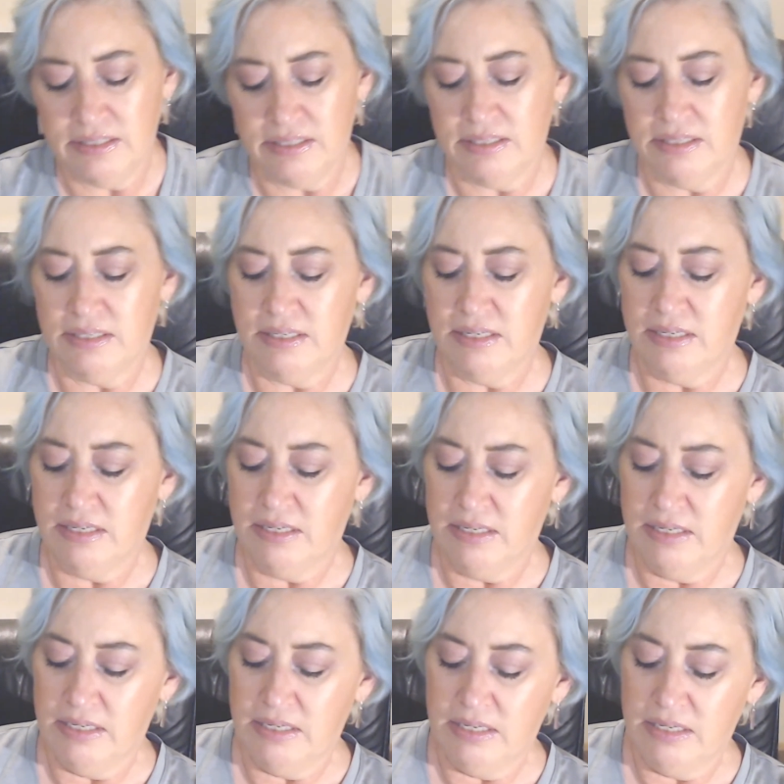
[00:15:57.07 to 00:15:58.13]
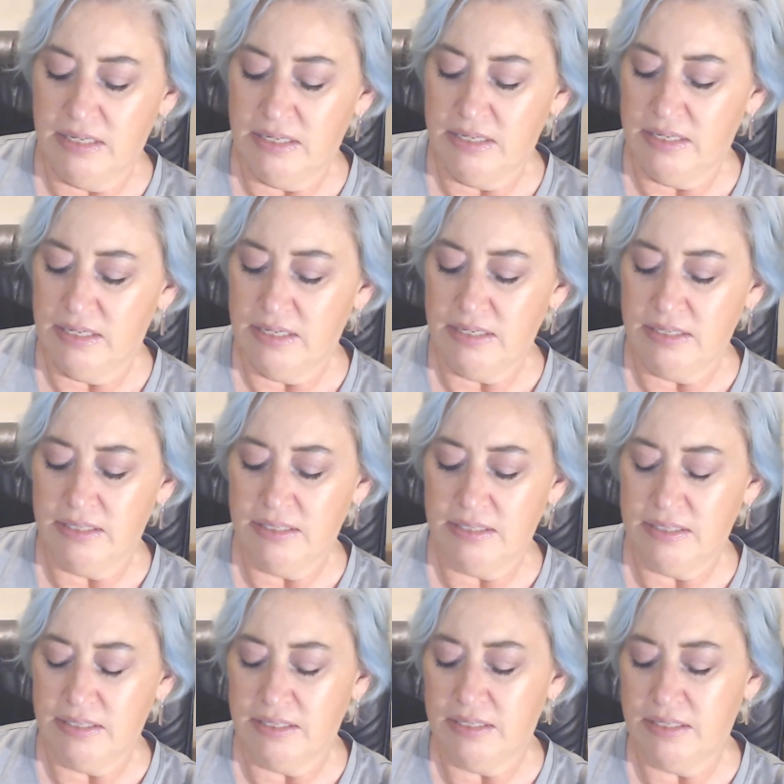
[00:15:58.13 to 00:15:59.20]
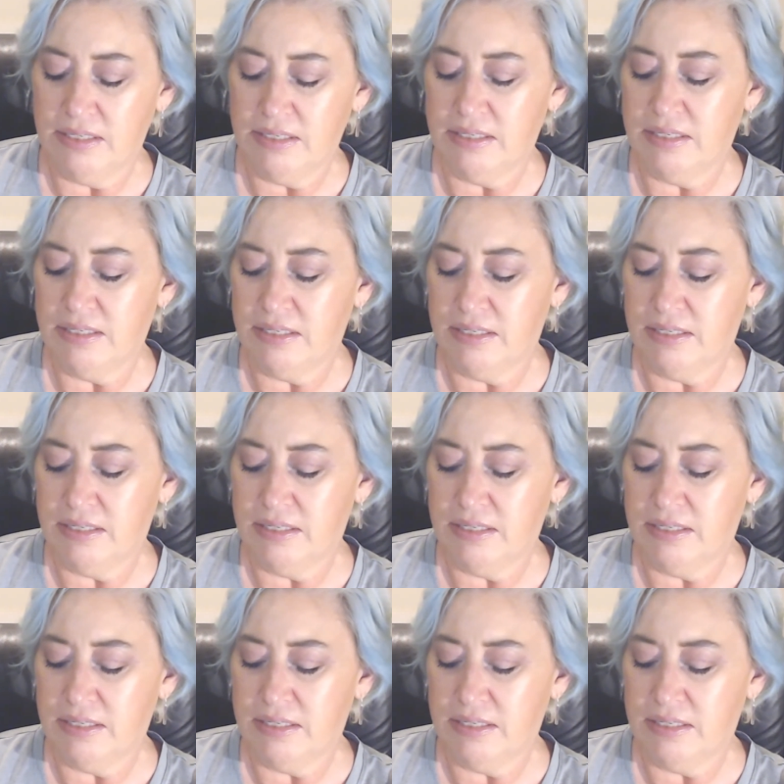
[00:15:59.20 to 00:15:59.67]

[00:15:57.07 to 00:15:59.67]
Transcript: [no speech]